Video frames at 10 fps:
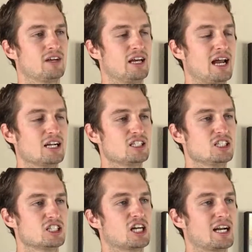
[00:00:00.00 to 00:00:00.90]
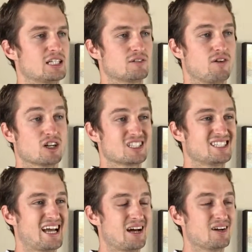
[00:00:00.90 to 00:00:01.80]
It actually shut his
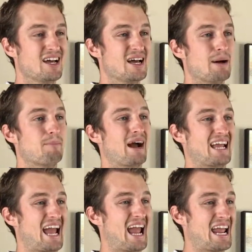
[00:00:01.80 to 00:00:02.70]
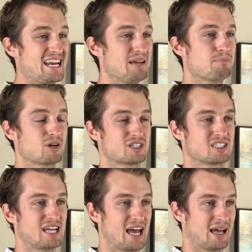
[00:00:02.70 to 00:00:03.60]
function down by
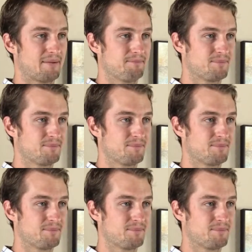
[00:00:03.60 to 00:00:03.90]
80%.